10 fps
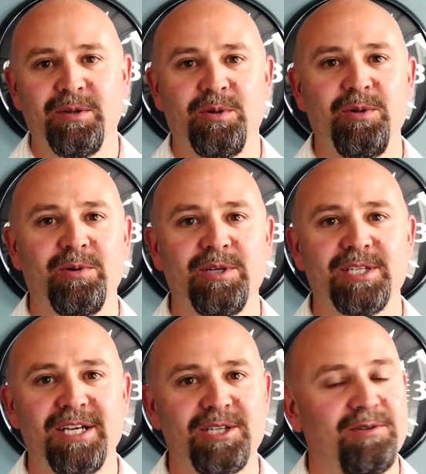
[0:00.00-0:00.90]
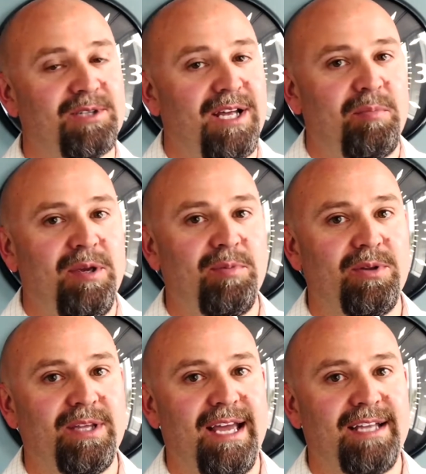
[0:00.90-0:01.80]
Through the recession, there's a lot of
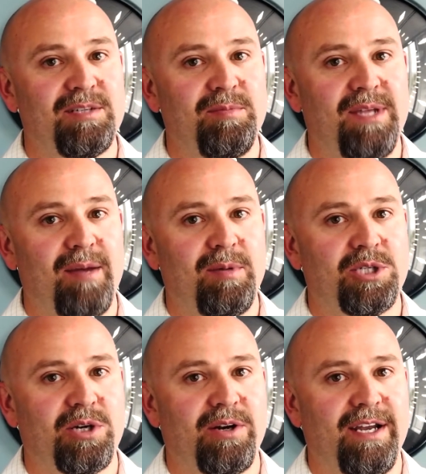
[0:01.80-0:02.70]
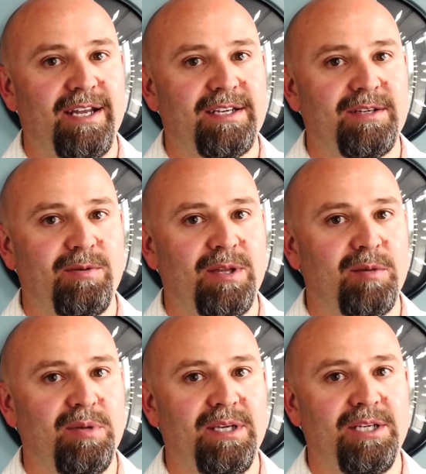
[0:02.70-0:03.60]
people that had some damaged credit,
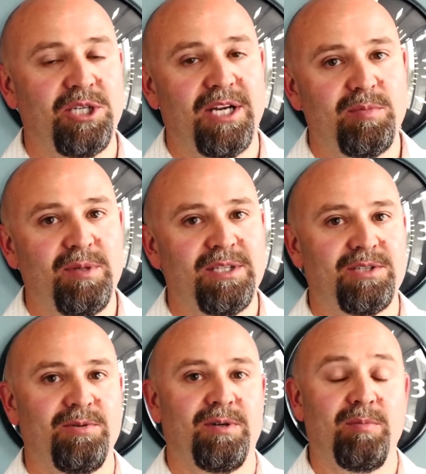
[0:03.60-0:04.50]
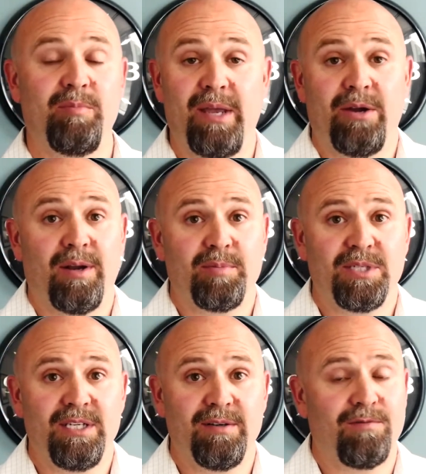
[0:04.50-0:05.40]
whether it be judgments or
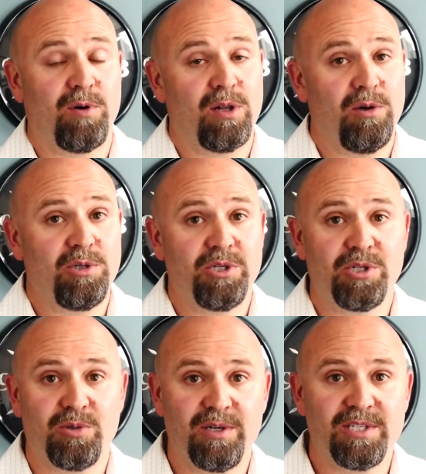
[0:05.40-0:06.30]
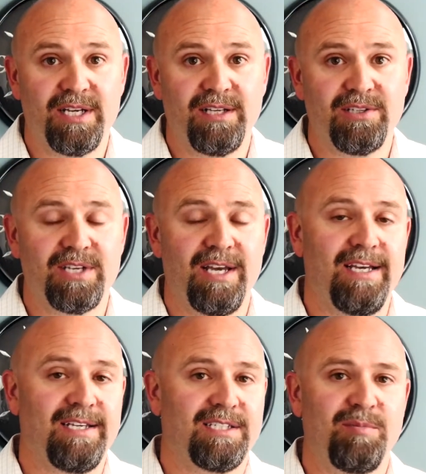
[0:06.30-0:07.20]
bankruptcy or foreclosure, short sales.
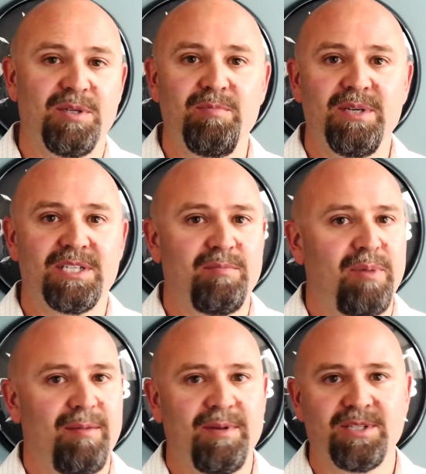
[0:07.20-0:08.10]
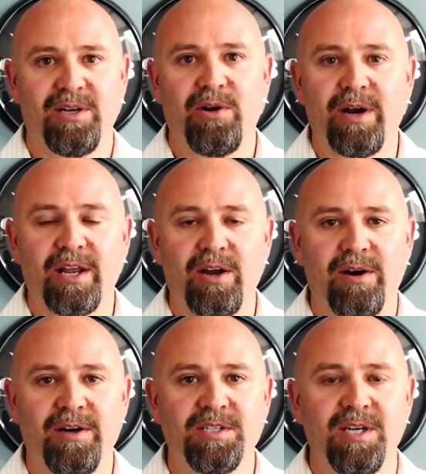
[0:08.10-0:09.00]
Some just missed some payments on credit
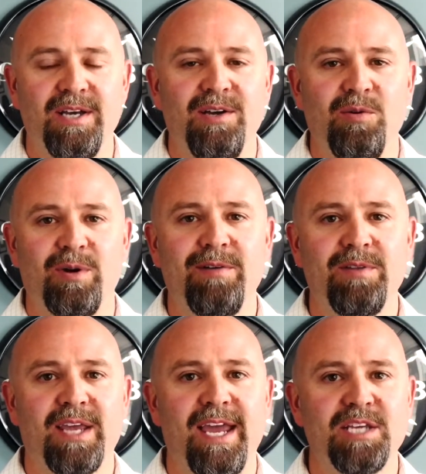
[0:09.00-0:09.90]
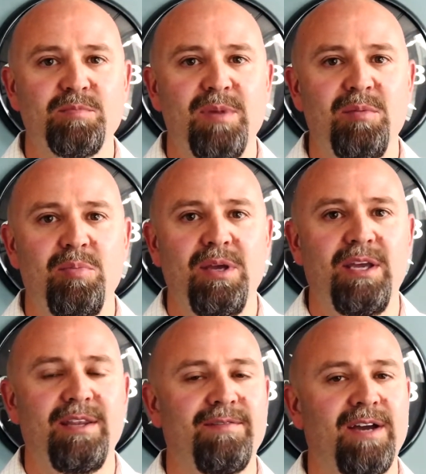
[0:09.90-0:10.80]
cards. Whatever the case may
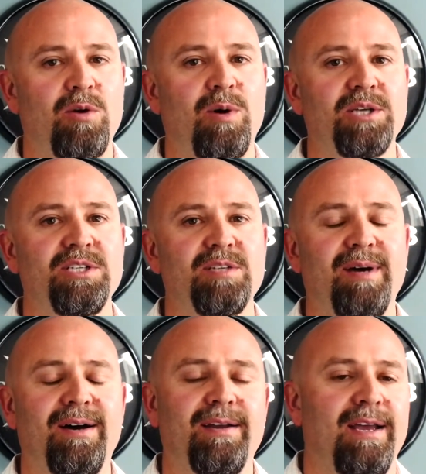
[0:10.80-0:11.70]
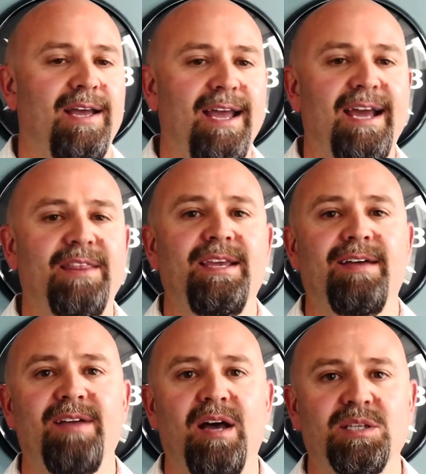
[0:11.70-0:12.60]
be, they've got questions about, hey, I think
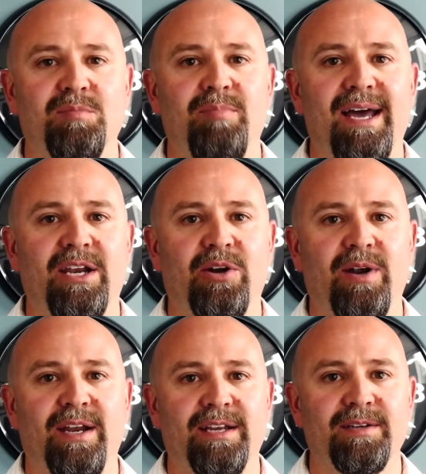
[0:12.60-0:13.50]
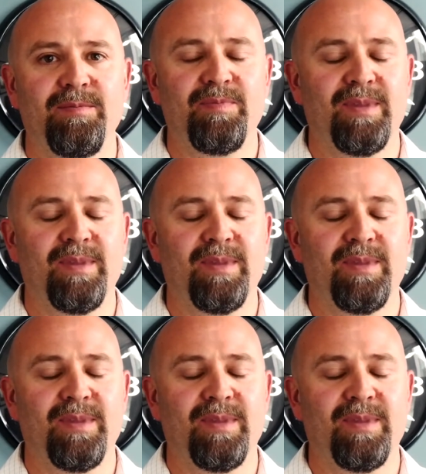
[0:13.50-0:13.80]
I've got some bad credit.